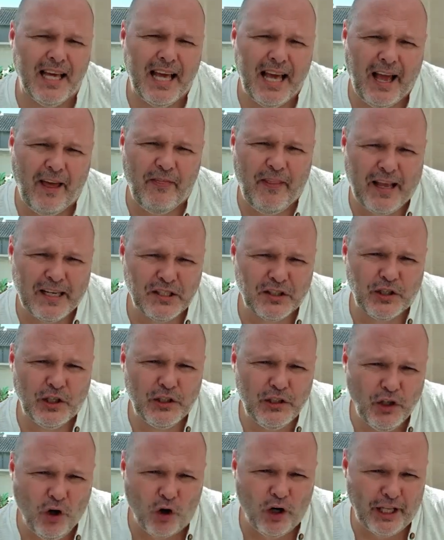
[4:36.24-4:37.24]
And that's the
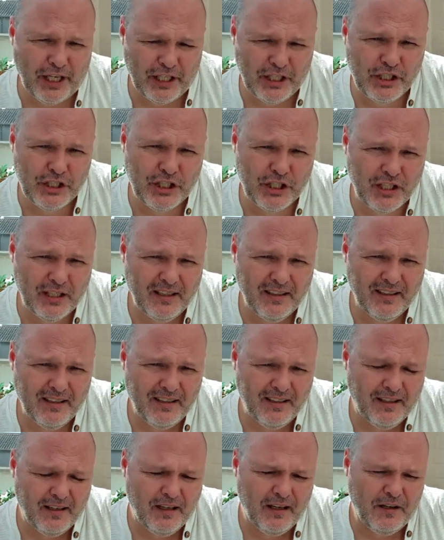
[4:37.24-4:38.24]
knowledge
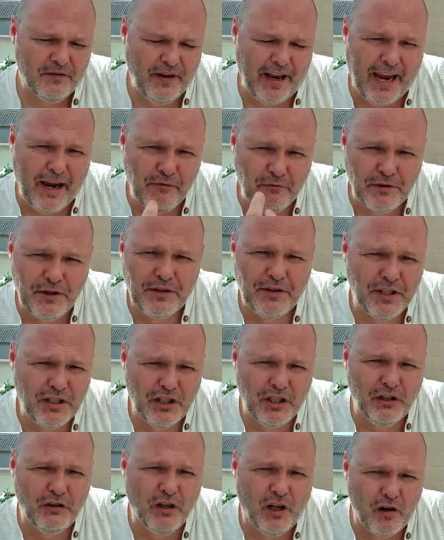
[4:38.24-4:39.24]
of everything
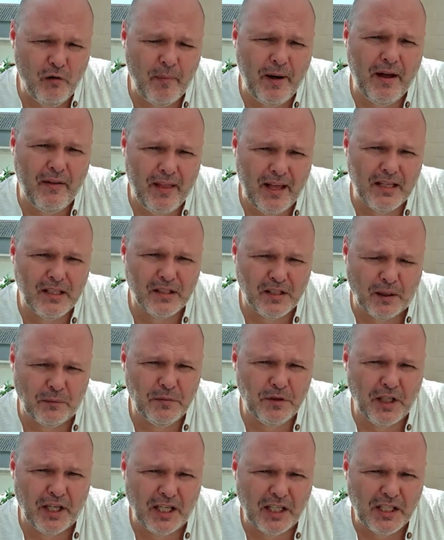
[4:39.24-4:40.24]
that you know about that
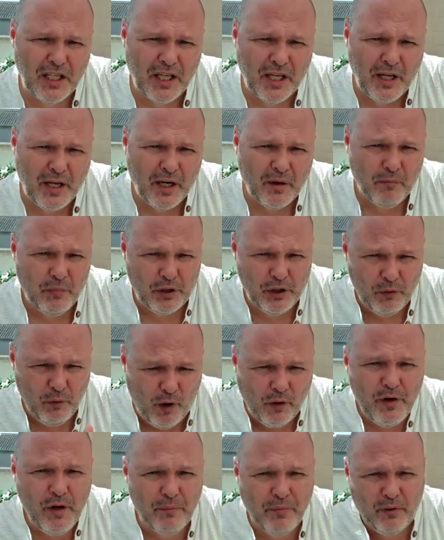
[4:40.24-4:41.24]
subject. But you
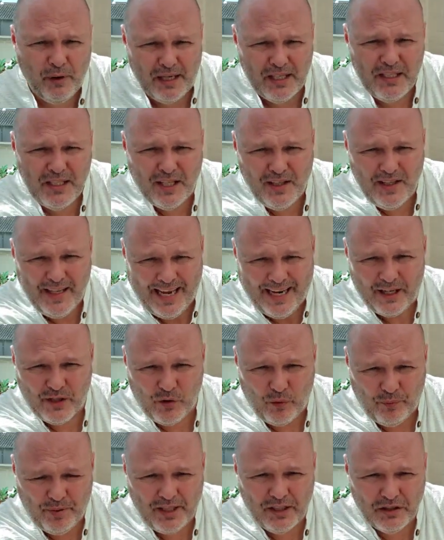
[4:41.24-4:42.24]
only put into the actual
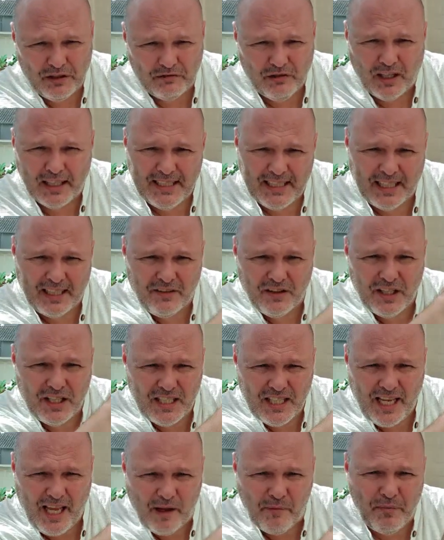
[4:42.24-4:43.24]
piece of writing the
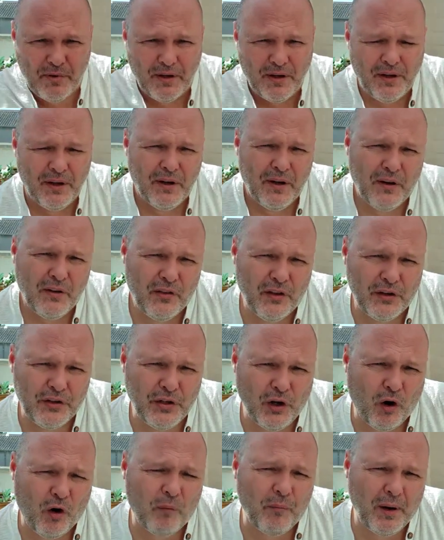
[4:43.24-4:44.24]
tip, the
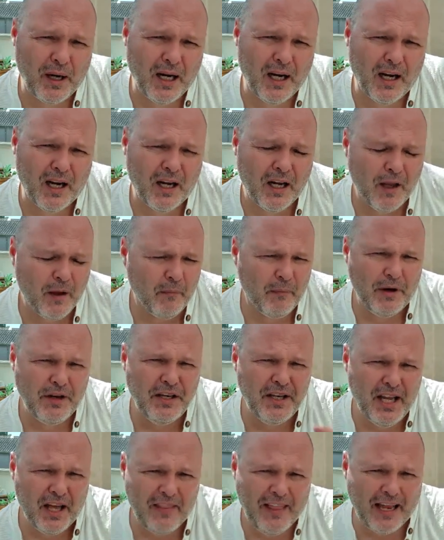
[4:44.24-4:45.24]
top part. But
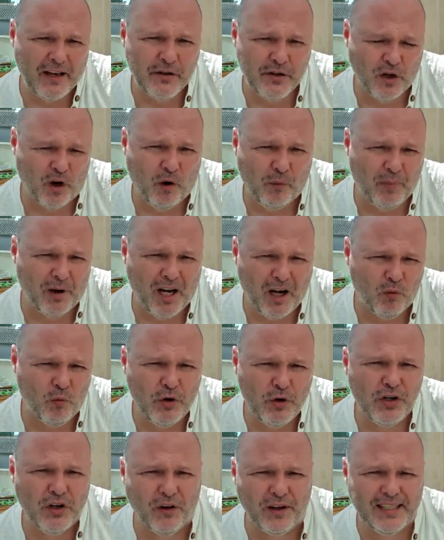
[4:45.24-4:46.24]
that top part
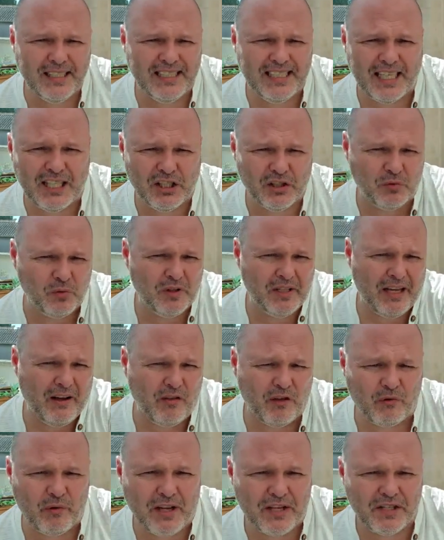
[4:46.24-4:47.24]
would not exist without
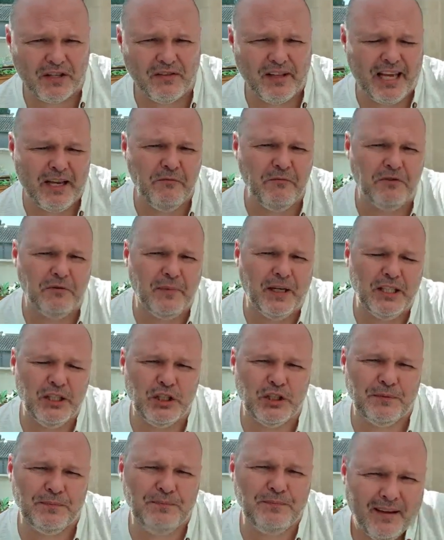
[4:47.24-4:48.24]
the rest of that
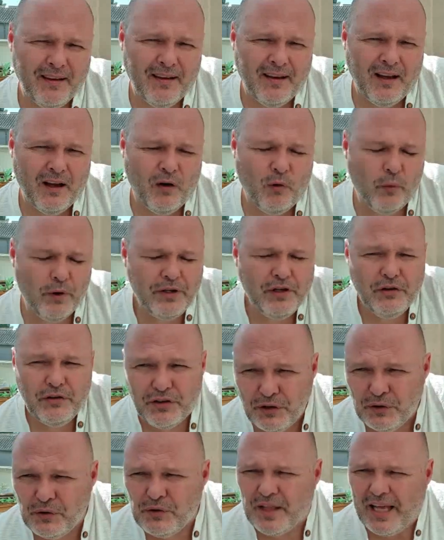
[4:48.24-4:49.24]
information. When you
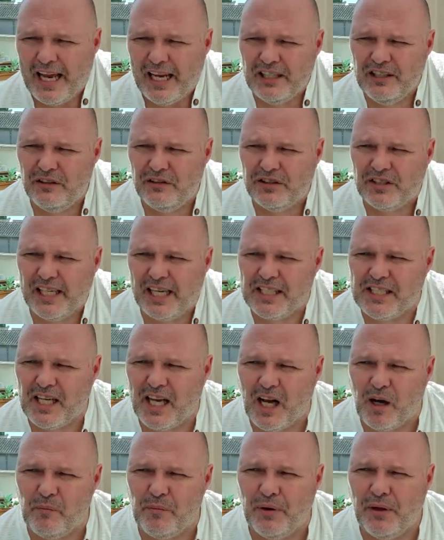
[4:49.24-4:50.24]
do that, you set
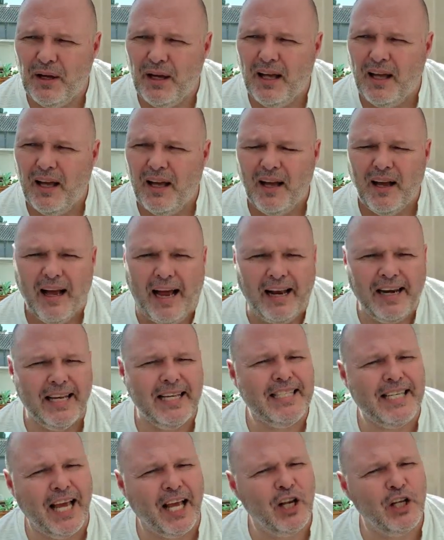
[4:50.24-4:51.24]
up an
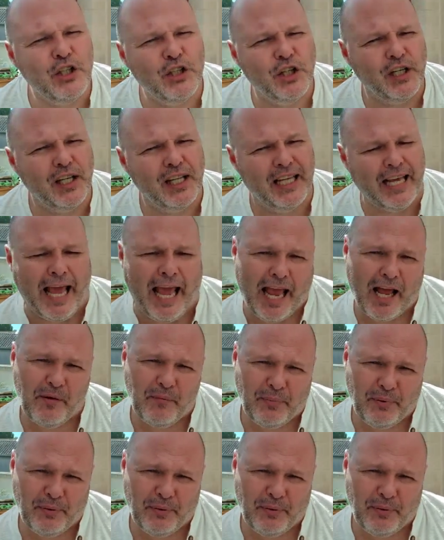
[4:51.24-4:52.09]
intelligent gap.